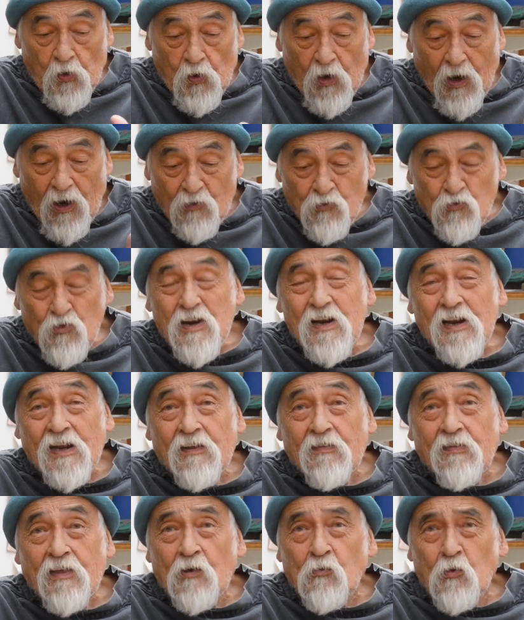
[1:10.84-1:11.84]

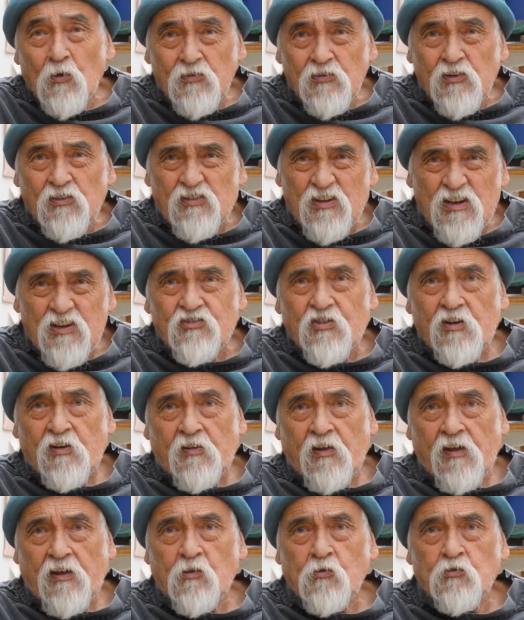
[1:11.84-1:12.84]
it wasn't a teaching
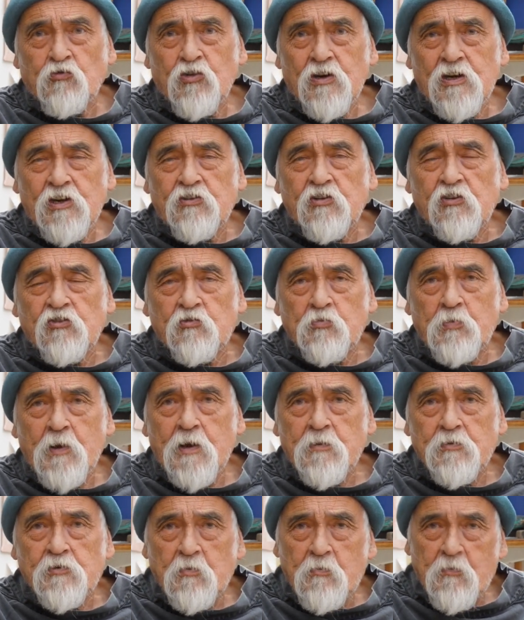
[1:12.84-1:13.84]
thing, it was really just to be
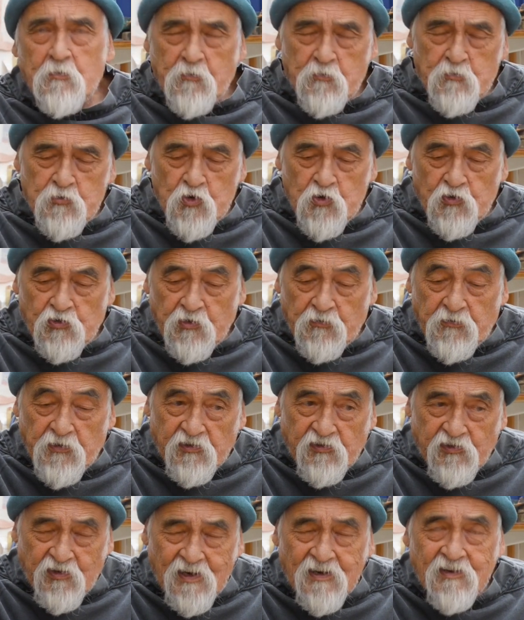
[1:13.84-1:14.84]
able to use the
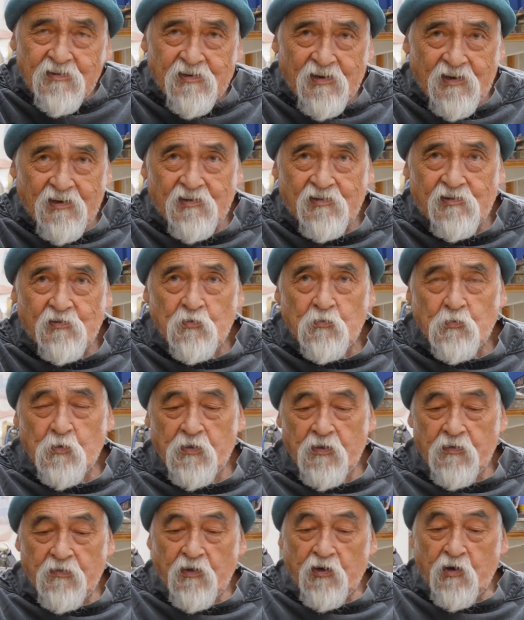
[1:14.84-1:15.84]
facilities
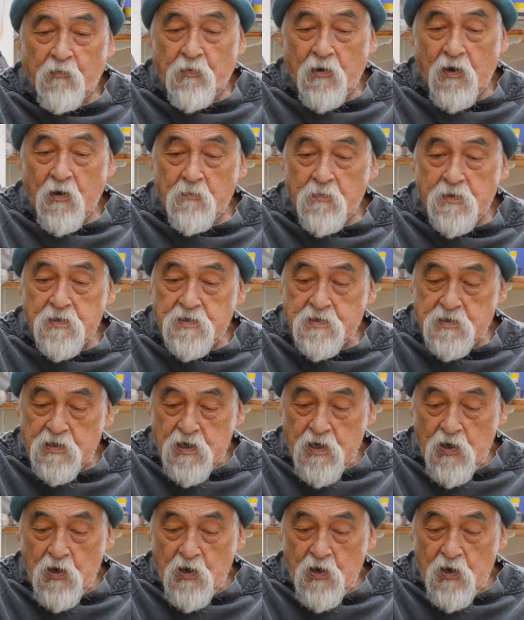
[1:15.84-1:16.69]
within the department,